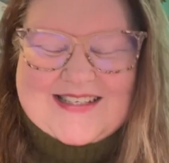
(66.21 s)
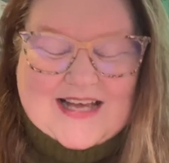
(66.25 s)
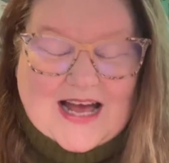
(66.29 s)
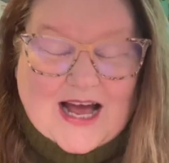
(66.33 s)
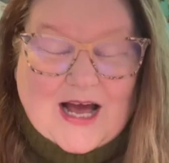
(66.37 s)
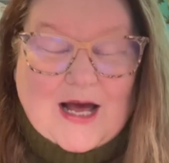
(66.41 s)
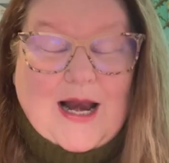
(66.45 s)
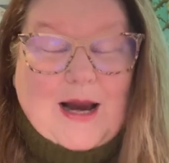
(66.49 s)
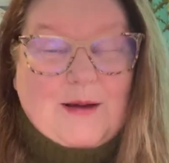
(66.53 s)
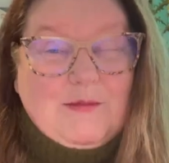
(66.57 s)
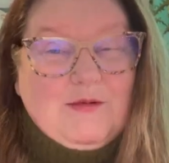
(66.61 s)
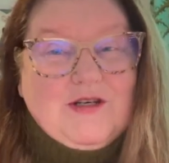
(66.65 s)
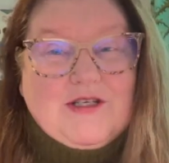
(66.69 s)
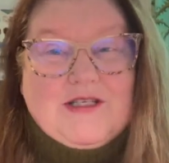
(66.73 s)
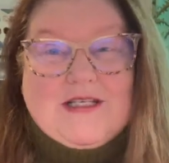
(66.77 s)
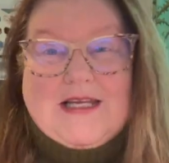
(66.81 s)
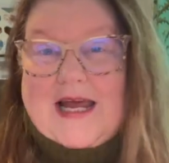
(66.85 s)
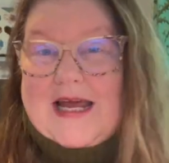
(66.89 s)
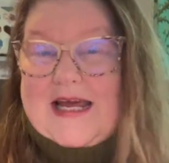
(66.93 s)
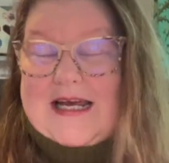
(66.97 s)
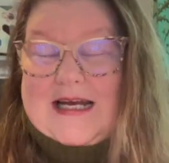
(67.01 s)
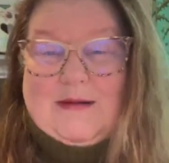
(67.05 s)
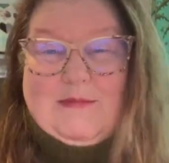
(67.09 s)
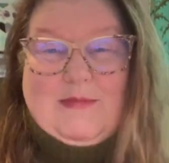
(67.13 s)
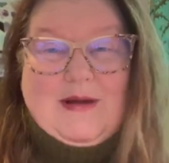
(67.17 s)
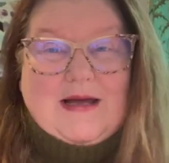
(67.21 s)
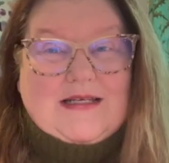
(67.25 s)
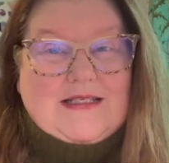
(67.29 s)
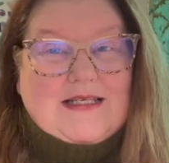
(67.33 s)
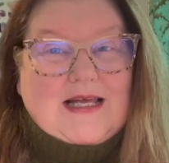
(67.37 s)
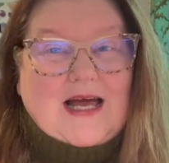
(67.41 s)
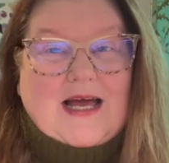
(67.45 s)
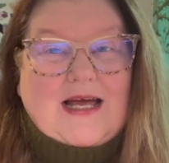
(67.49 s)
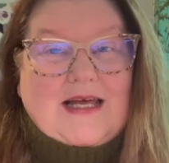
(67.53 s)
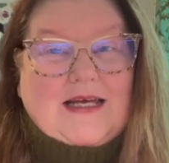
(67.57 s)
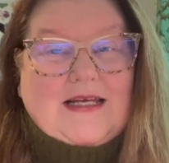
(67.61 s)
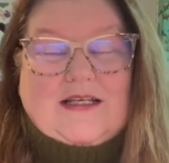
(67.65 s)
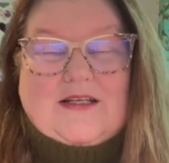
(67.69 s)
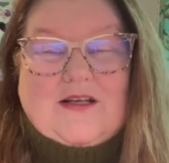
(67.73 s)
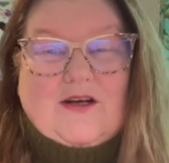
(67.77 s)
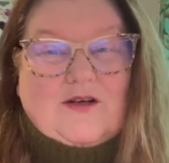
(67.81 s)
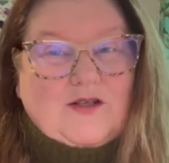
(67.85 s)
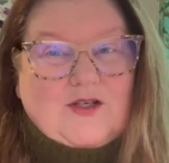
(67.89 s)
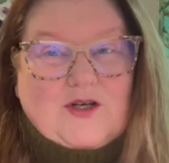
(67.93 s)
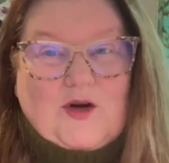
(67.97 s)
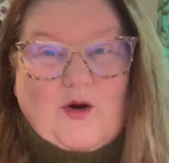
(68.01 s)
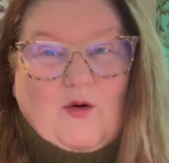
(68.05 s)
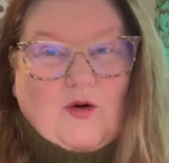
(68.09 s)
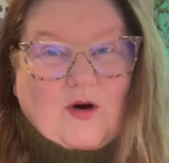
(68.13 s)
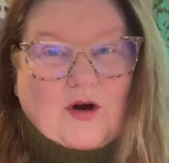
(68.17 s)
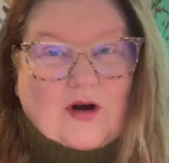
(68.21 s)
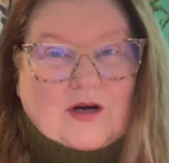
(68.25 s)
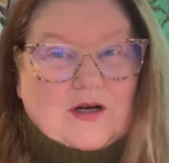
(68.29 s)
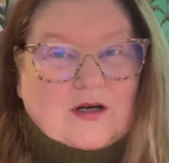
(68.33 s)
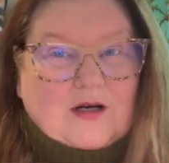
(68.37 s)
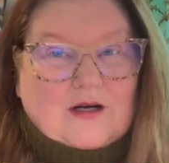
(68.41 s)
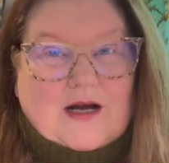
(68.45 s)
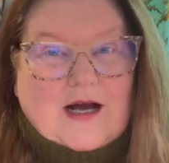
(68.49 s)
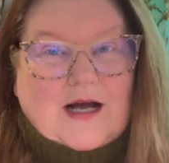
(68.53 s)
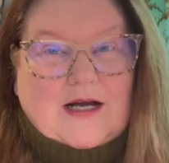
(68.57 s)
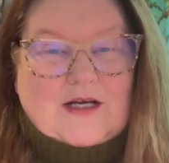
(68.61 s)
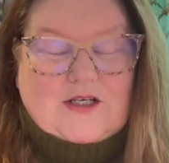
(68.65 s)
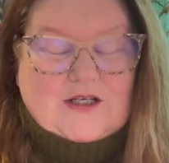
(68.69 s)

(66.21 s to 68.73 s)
And I'm just taking them as there's no order.